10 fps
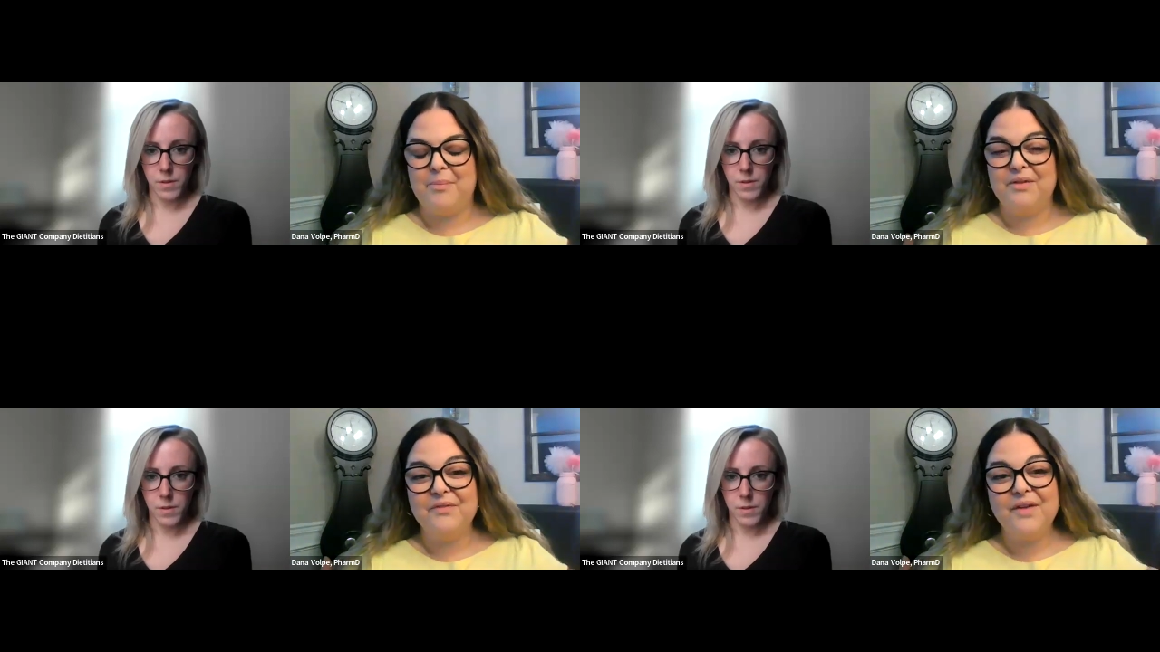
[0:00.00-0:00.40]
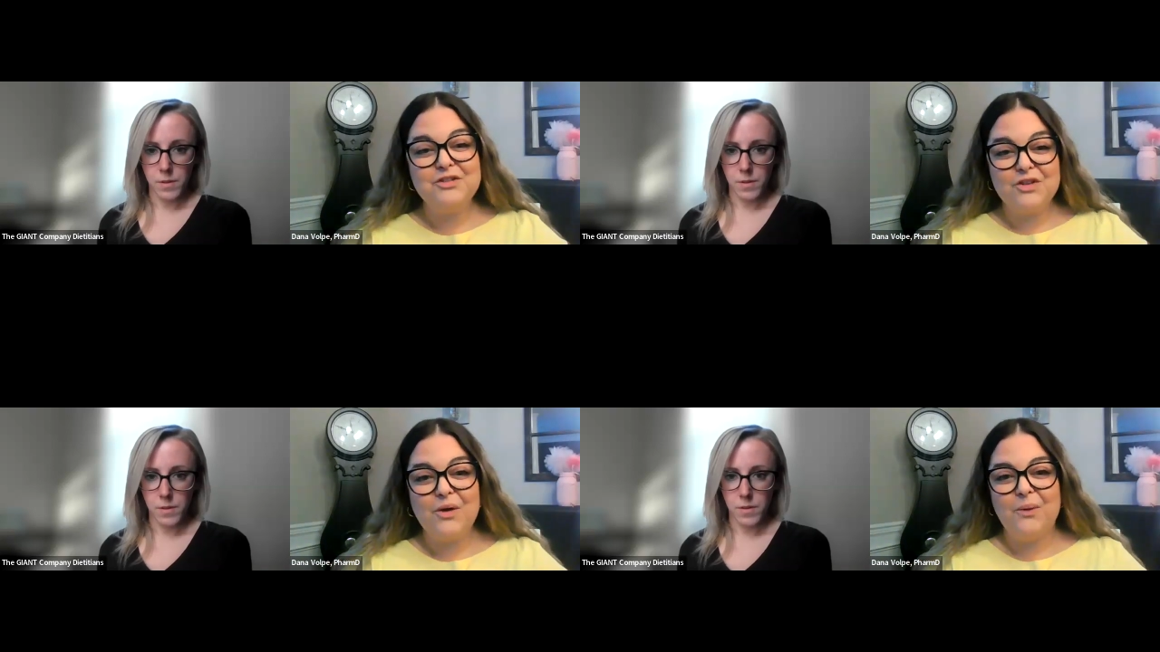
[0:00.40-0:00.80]
Speaker 1: But if I
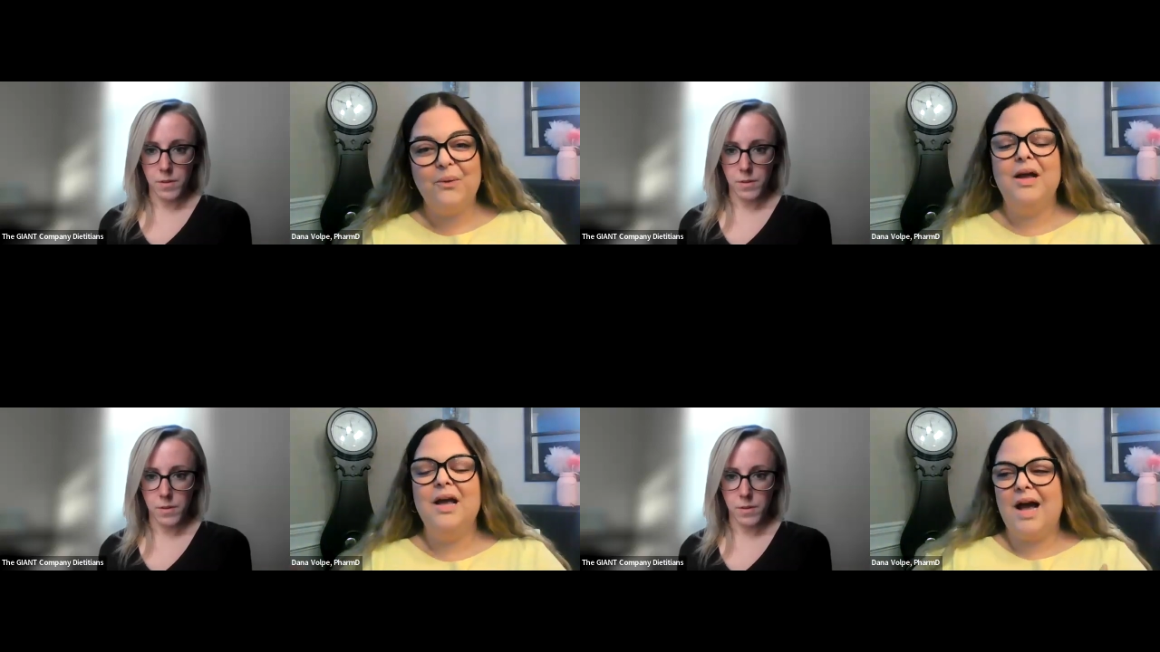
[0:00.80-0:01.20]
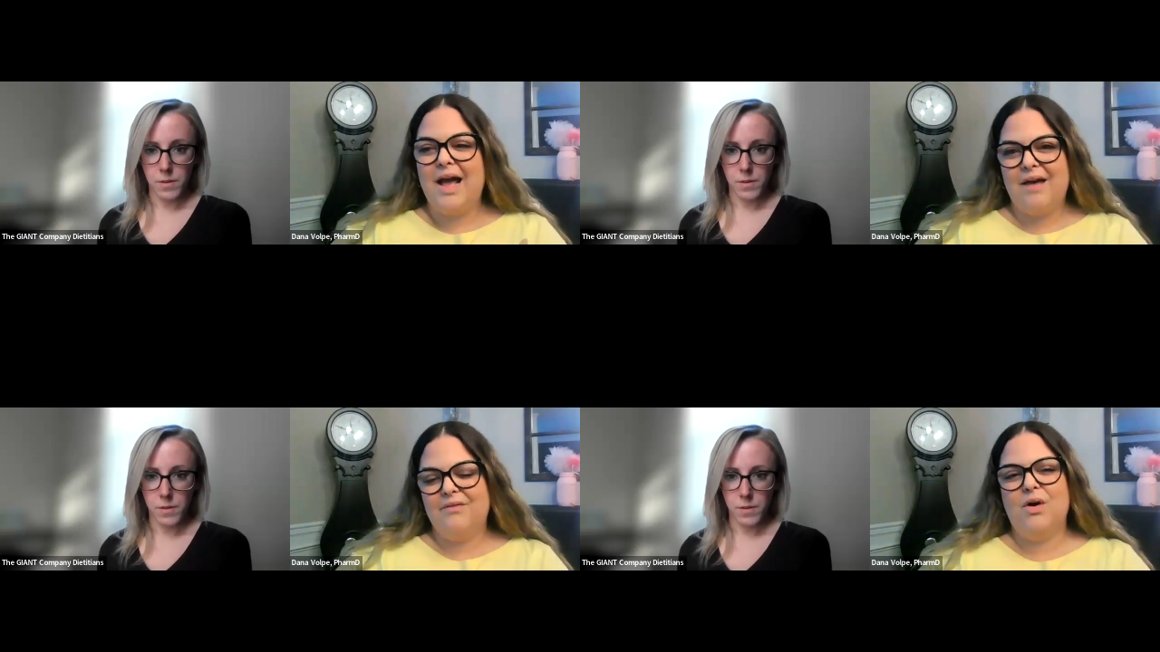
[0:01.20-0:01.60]
do,
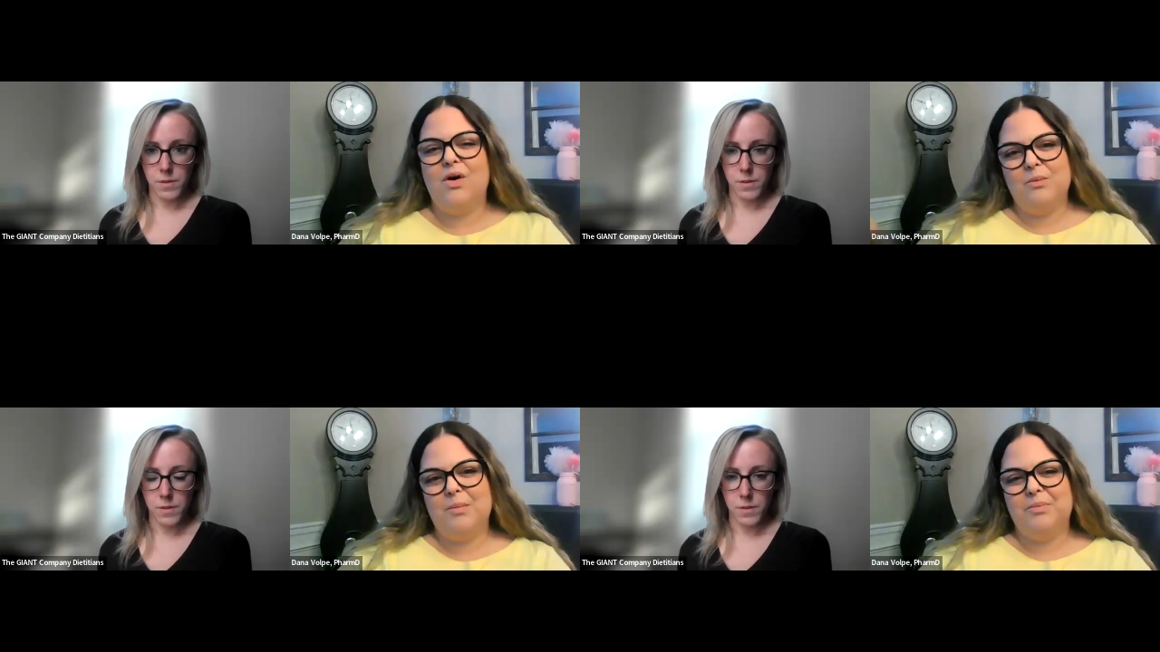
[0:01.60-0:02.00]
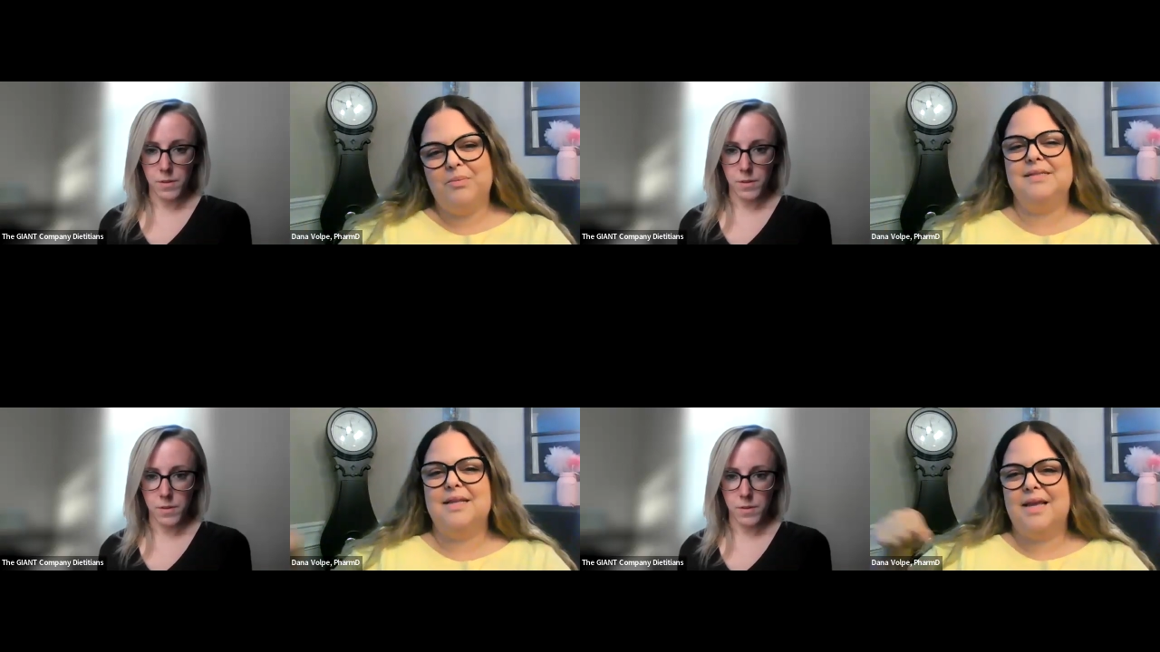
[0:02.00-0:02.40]
I have it all in one
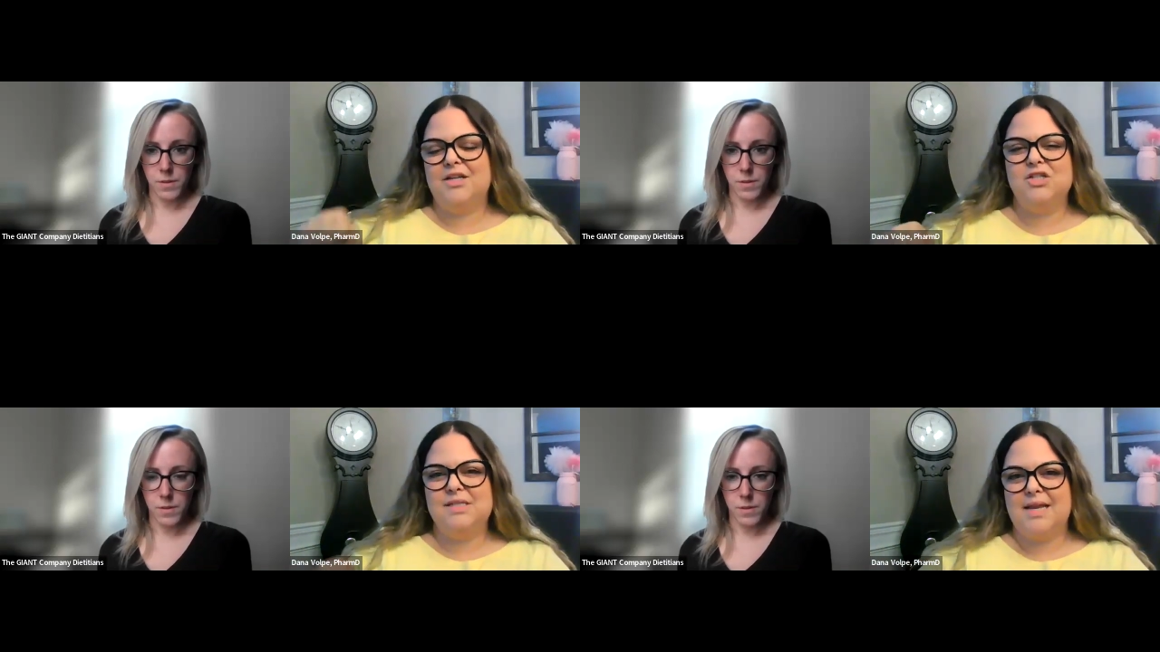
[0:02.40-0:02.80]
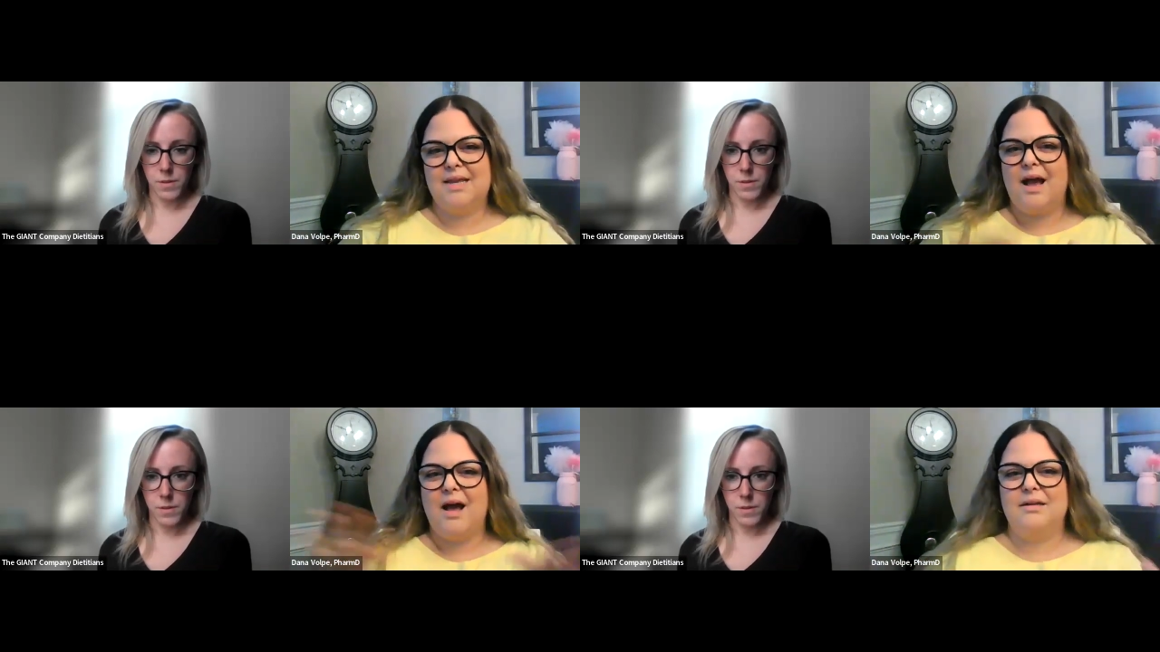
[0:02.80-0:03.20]
place and I can just take
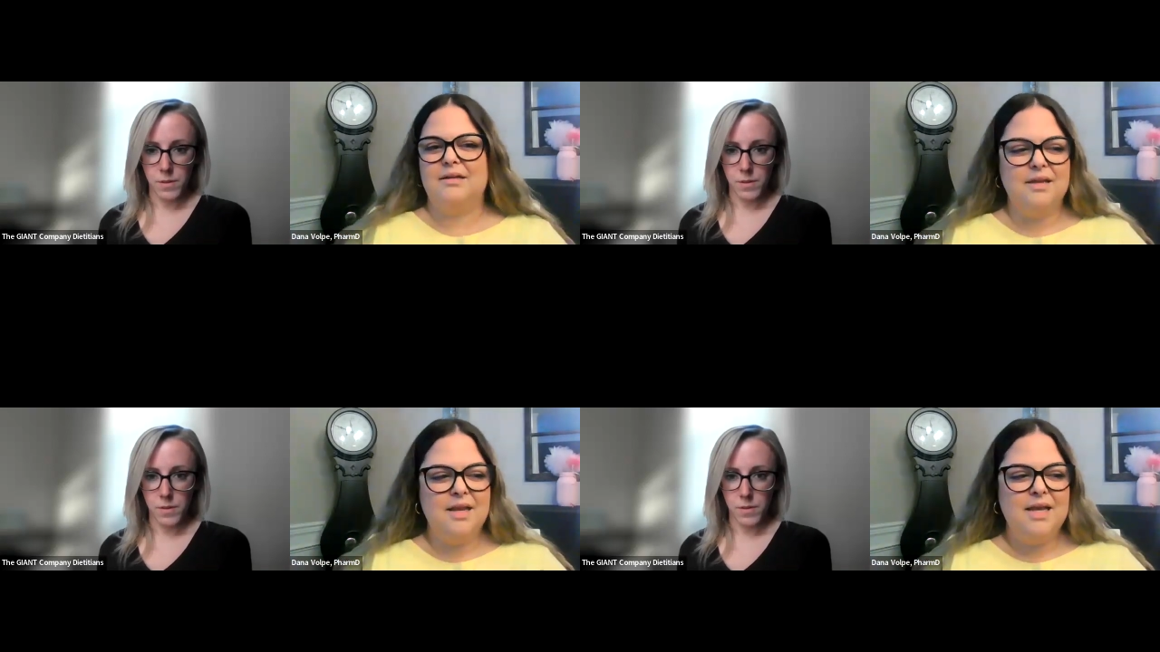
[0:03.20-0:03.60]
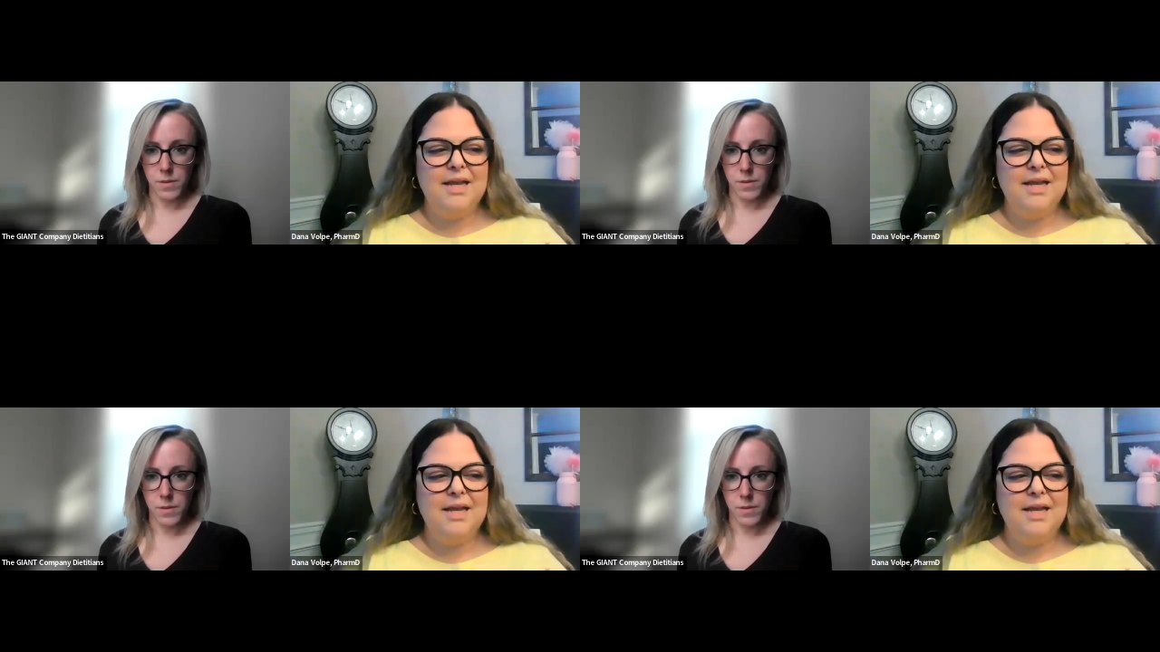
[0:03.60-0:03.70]
it out and